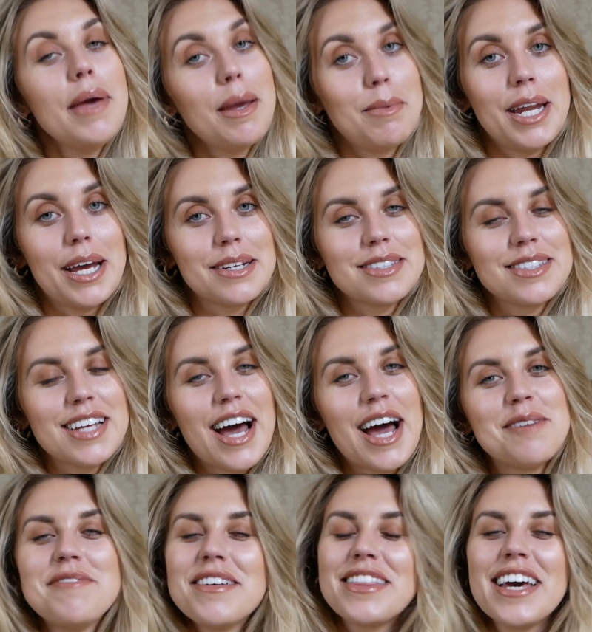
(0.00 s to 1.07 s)
Maybe next
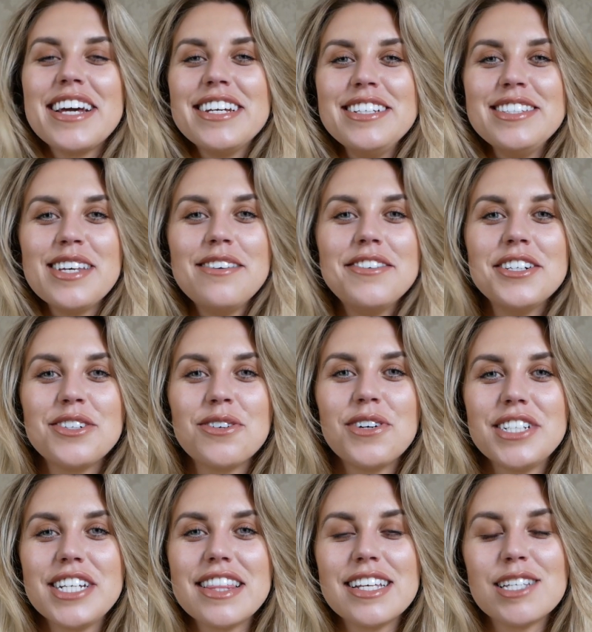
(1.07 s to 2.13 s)
time. Thank you so much for
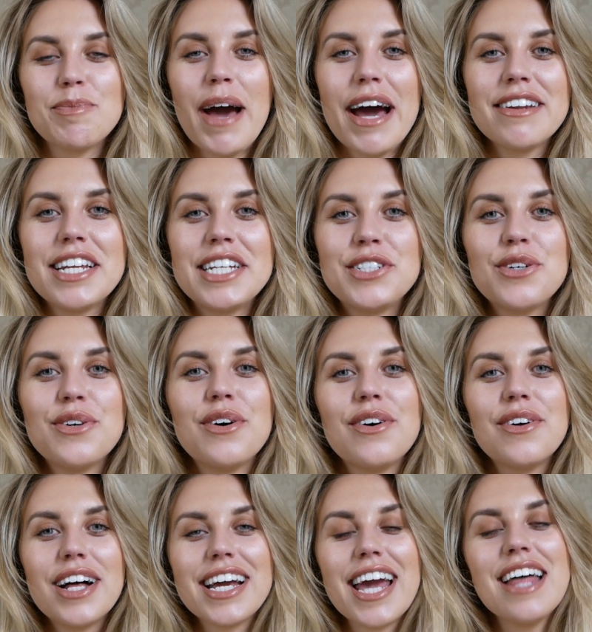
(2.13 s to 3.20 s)
watching this Poundland
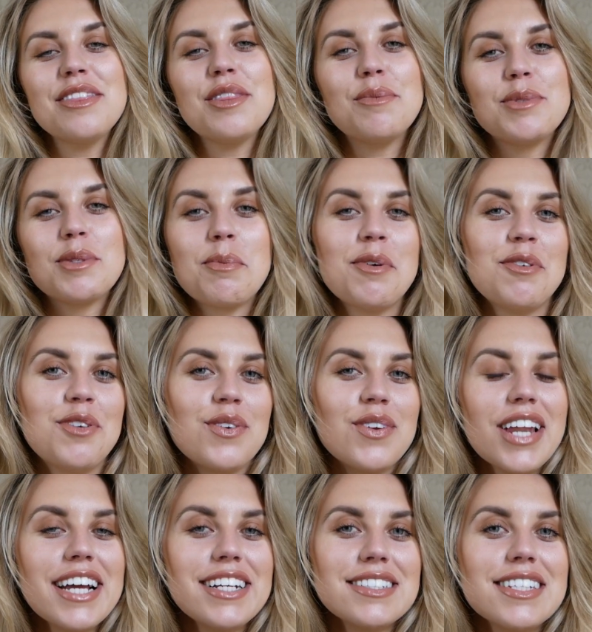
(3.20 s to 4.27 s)
haul. Again, thumbs up if you
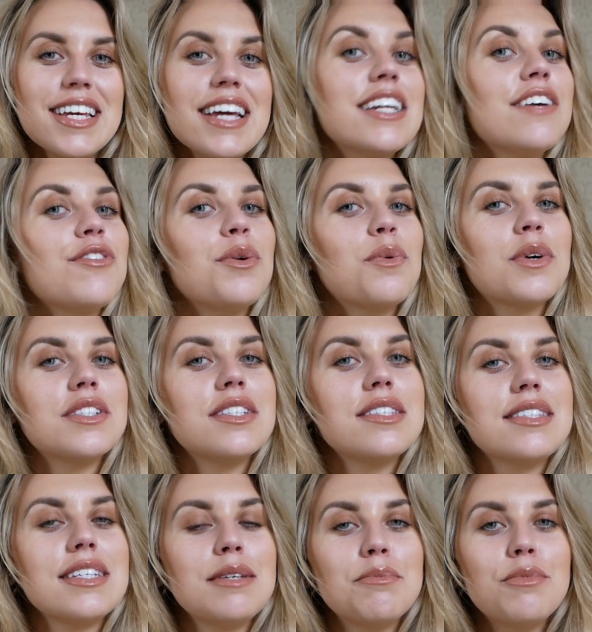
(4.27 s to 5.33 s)
liked it and if you want to
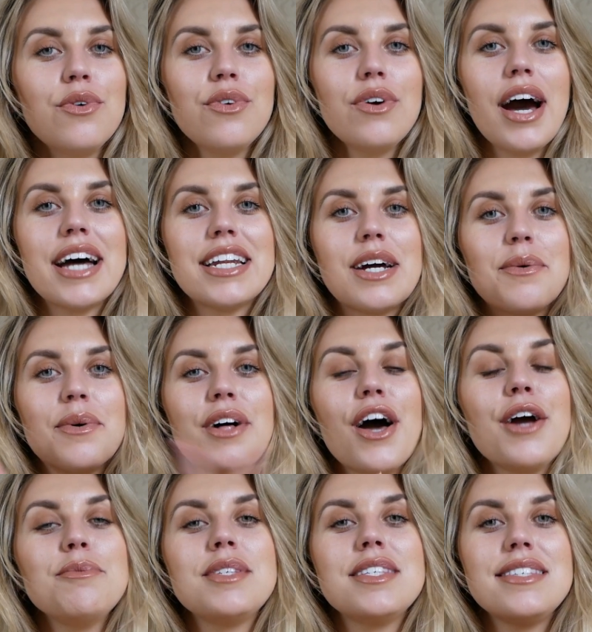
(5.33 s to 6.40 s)
see more, and I will
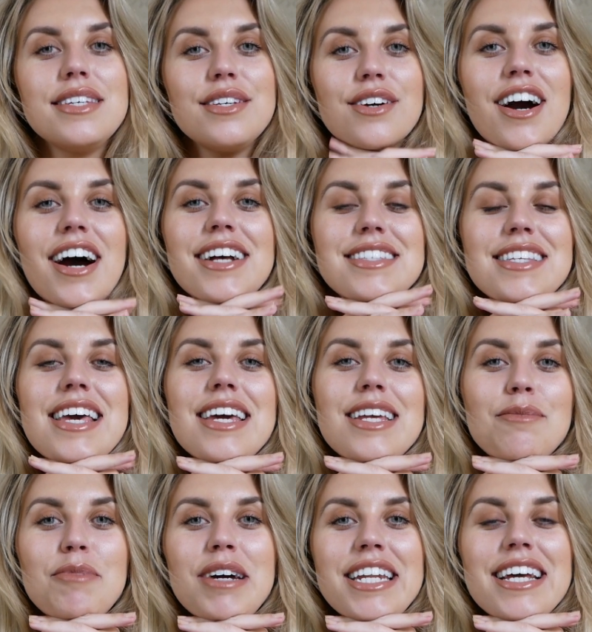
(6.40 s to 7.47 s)
hope to see you guys
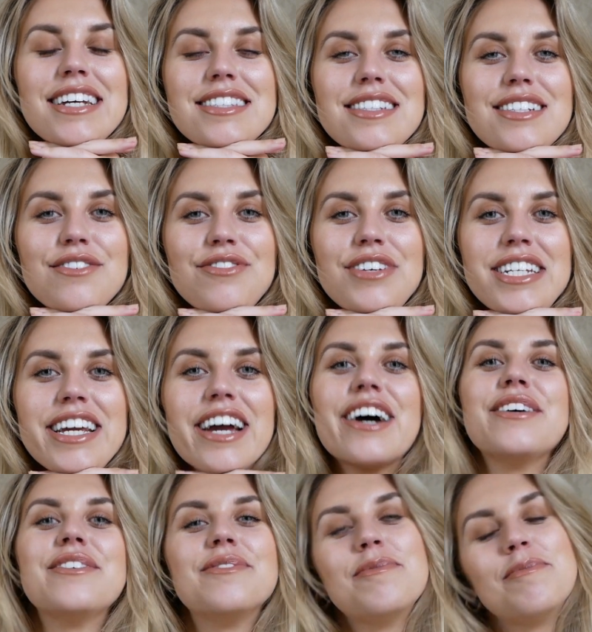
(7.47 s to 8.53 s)
in my next
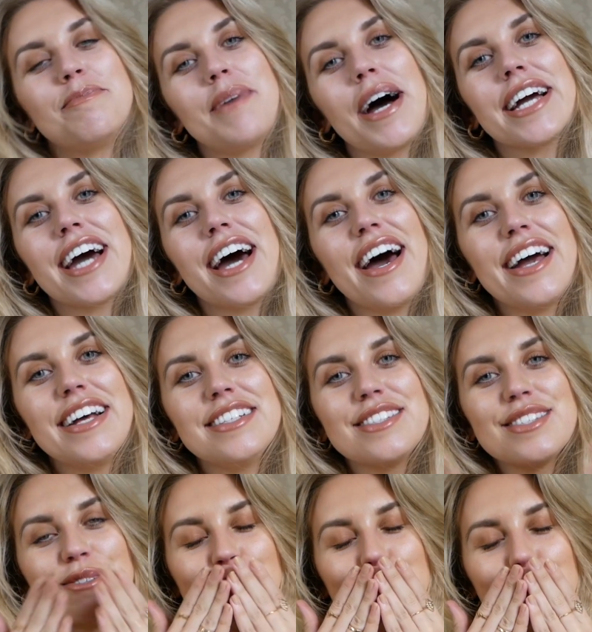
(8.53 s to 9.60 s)
video. Bye
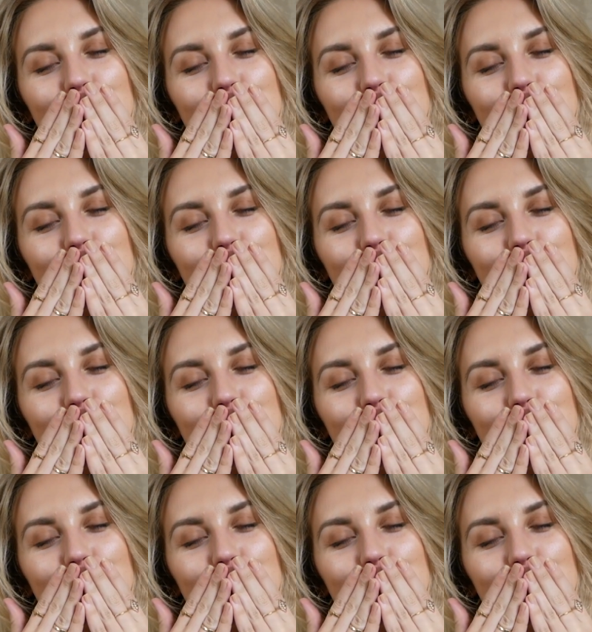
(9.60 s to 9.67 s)
guys.